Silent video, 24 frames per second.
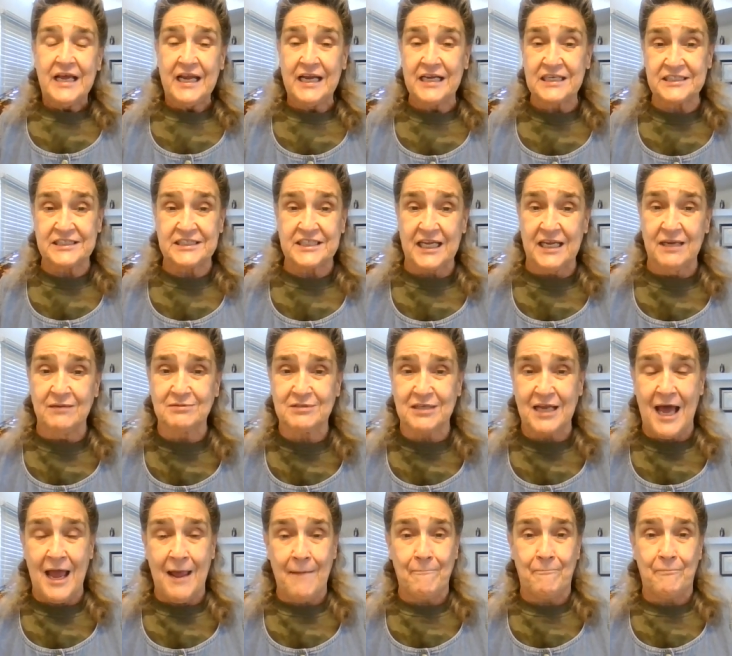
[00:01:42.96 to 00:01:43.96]
it seems
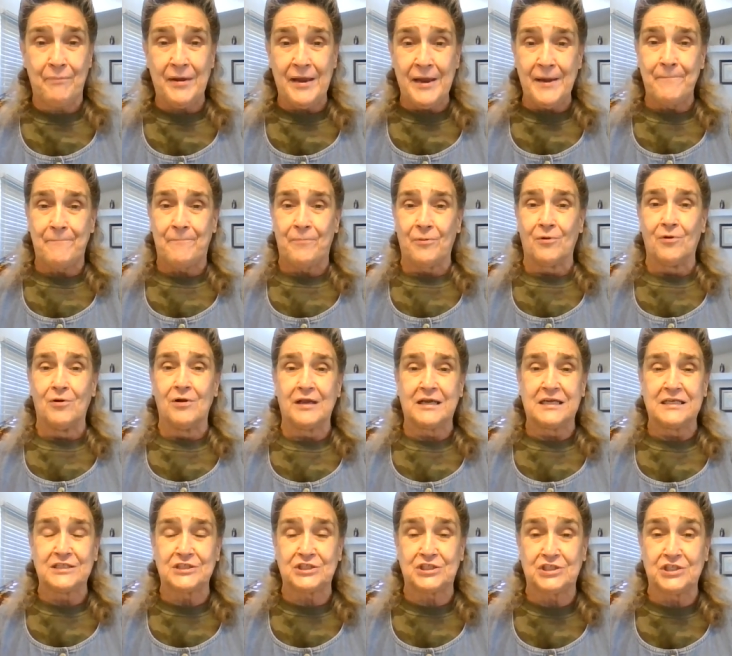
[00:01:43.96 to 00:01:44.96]
like people
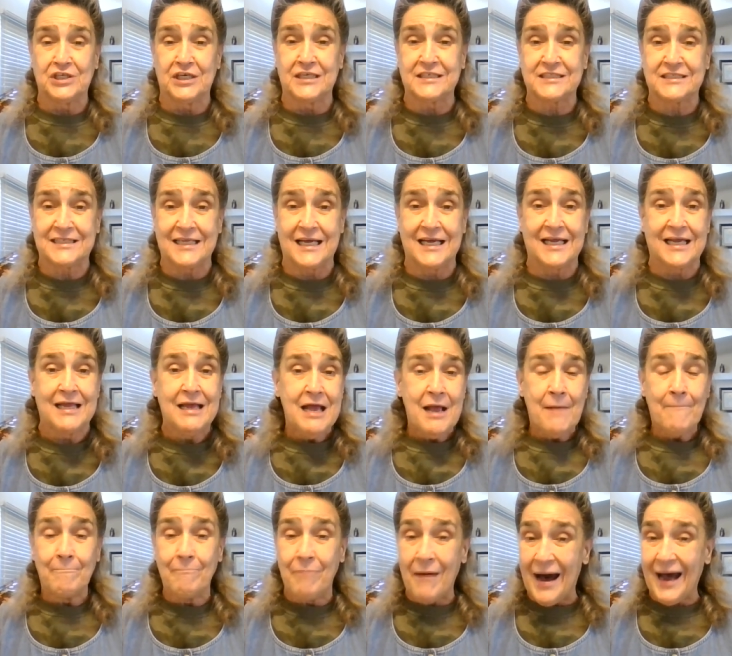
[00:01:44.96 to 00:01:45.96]
is just a
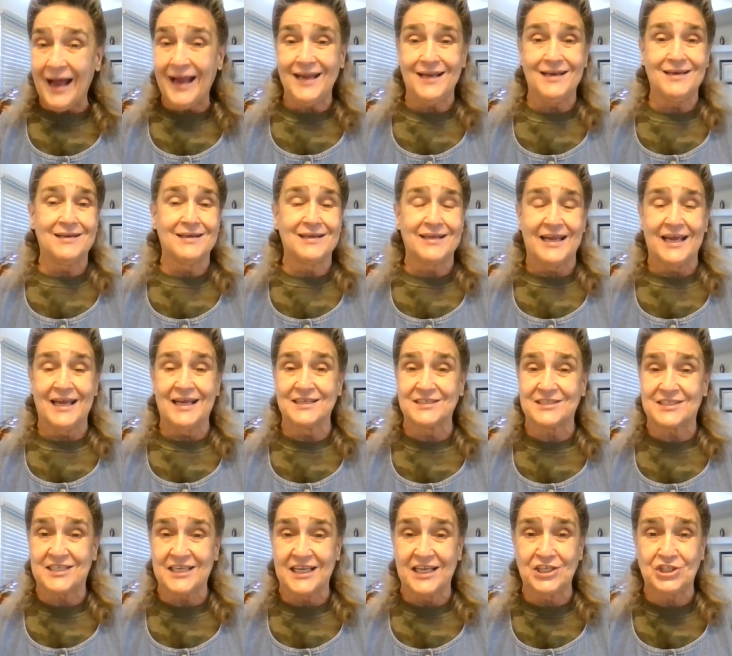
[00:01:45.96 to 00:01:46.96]
biting
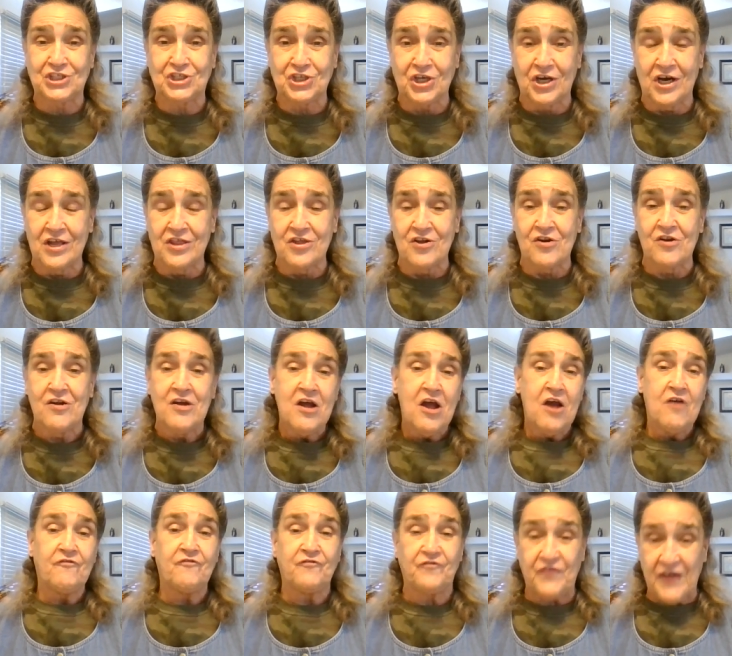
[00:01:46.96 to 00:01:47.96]
against each other,
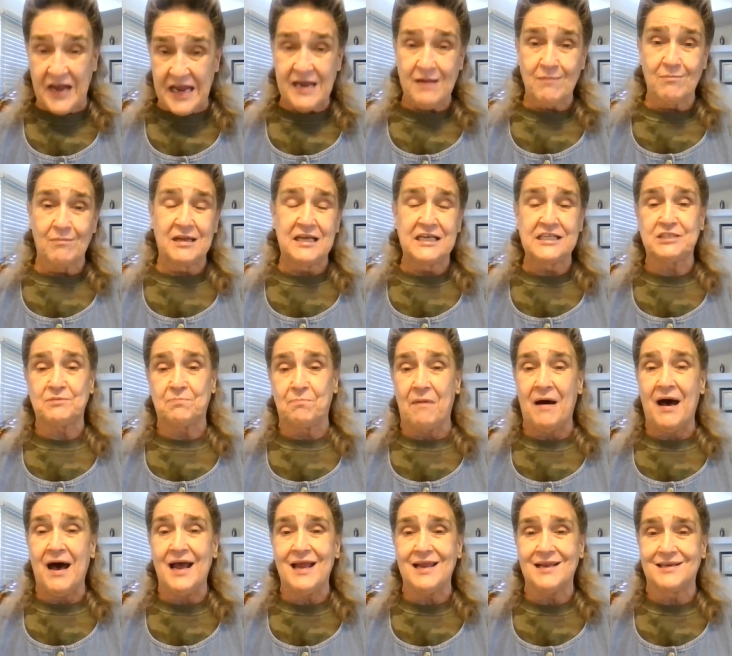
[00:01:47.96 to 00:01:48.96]
families
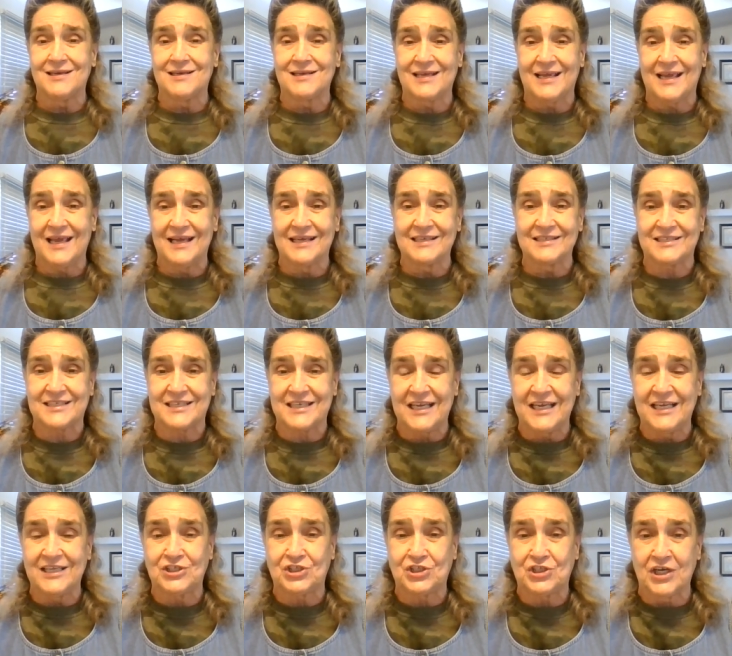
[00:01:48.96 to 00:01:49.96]
biting against
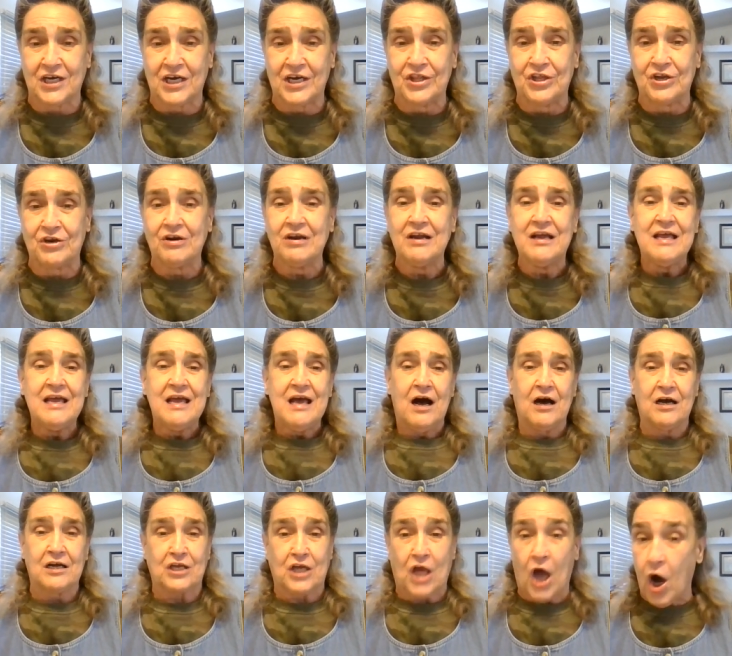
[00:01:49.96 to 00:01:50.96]
each other,
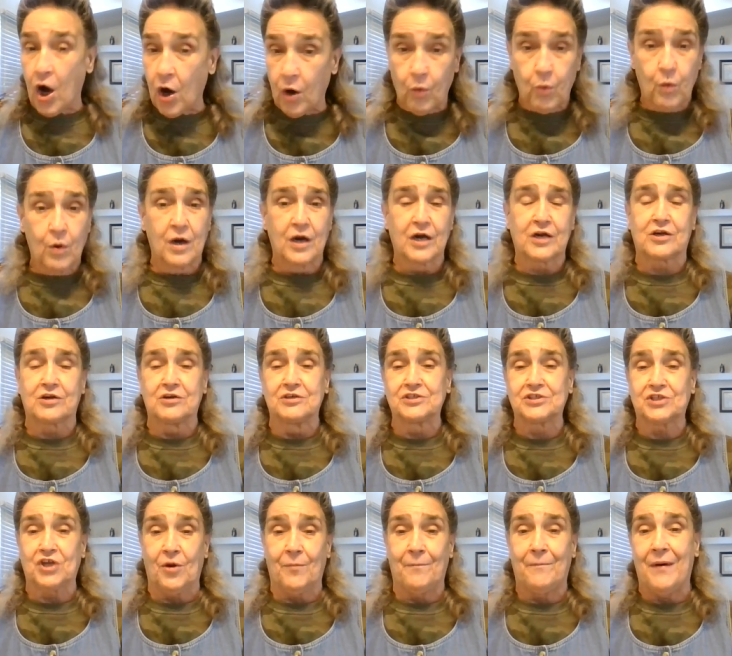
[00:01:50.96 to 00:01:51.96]

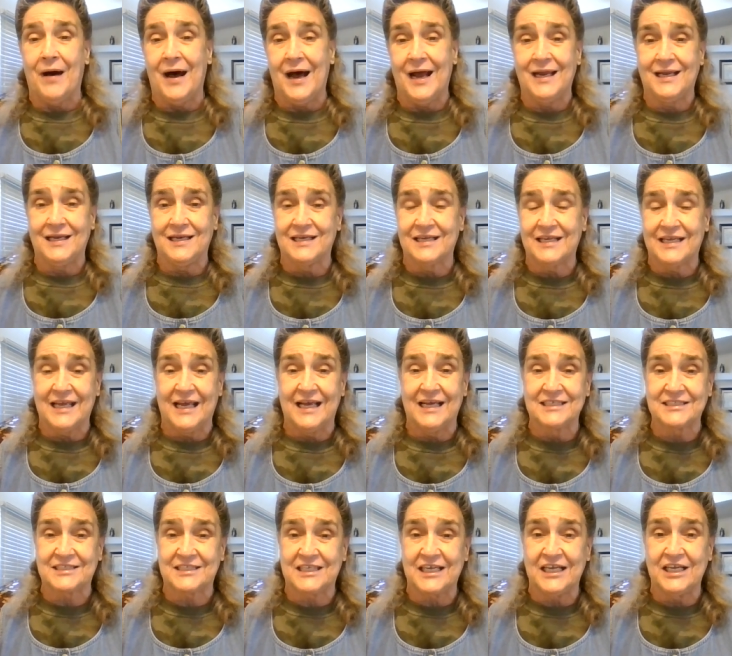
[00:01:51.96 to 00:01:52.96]
Co-workers are biting
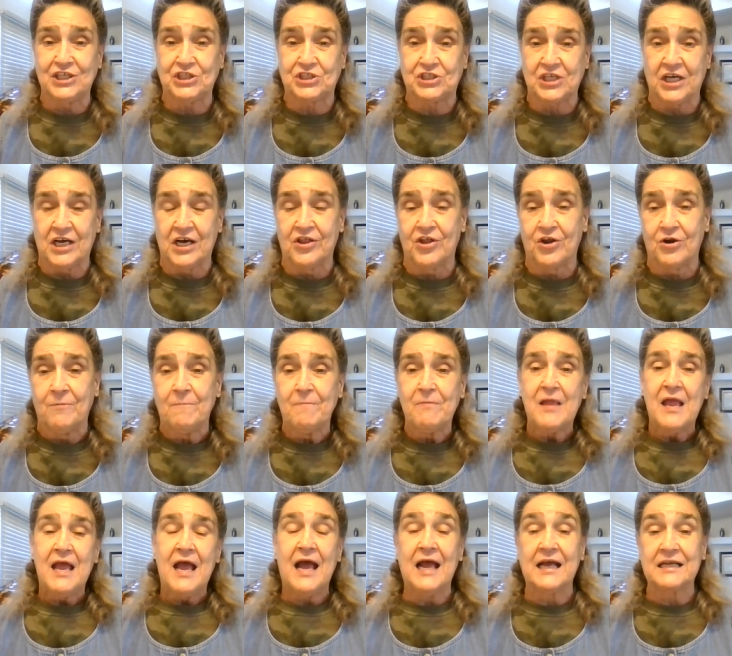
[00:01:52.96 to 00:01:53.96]
against each other
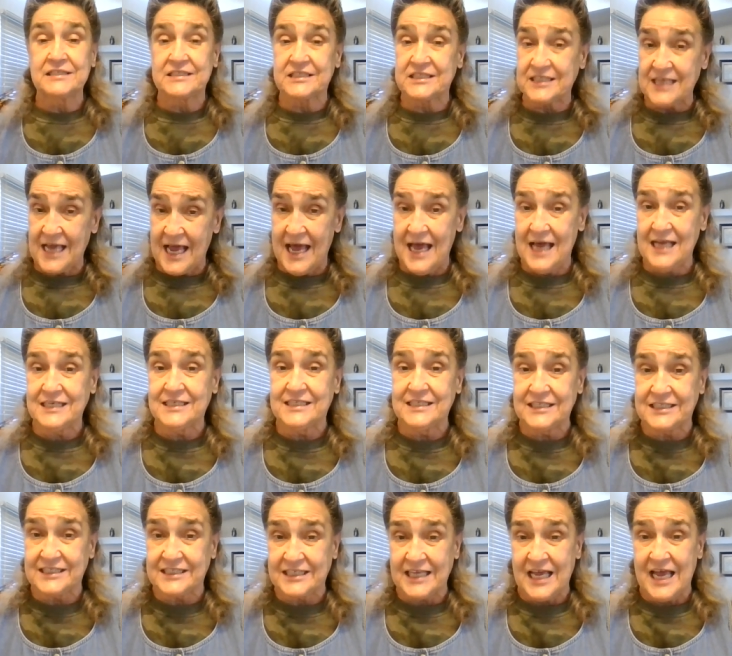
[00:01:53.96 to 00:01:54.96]
and sad
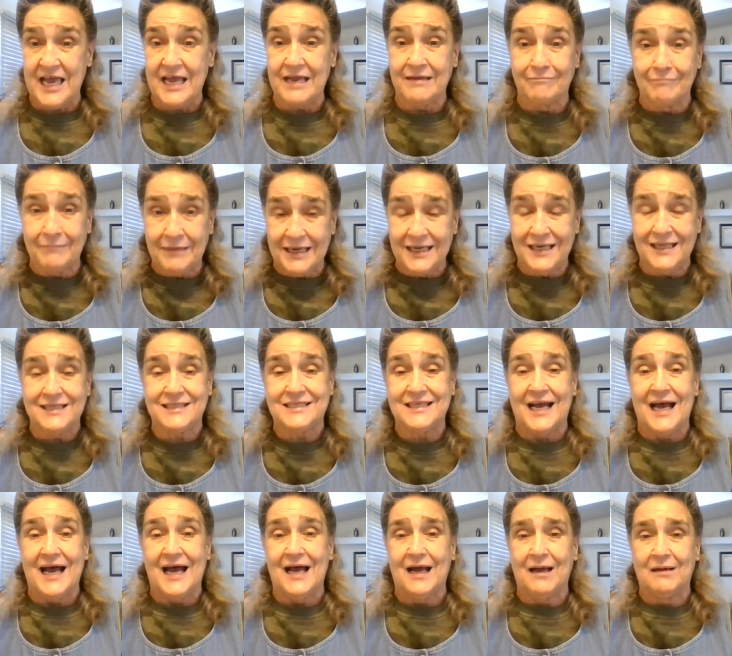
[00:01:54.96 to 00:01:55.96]
to say many
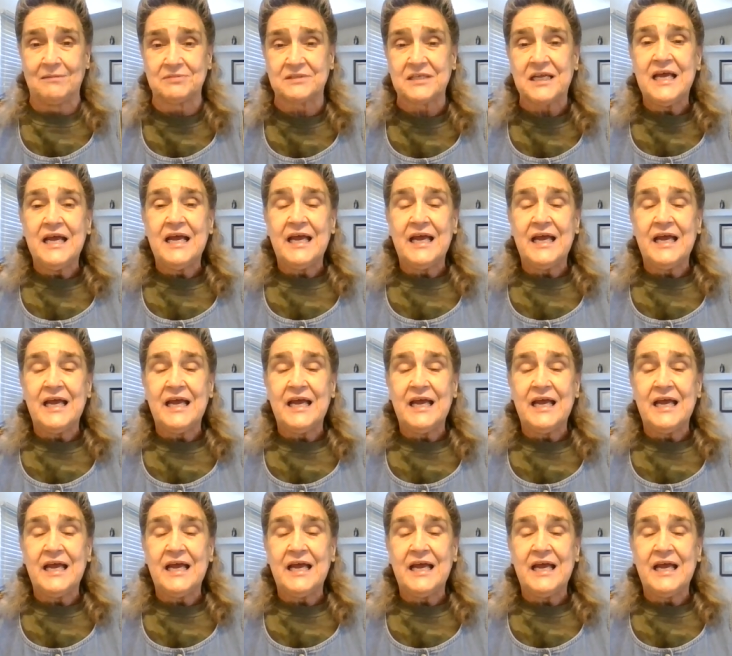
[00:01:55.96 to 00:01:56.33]
times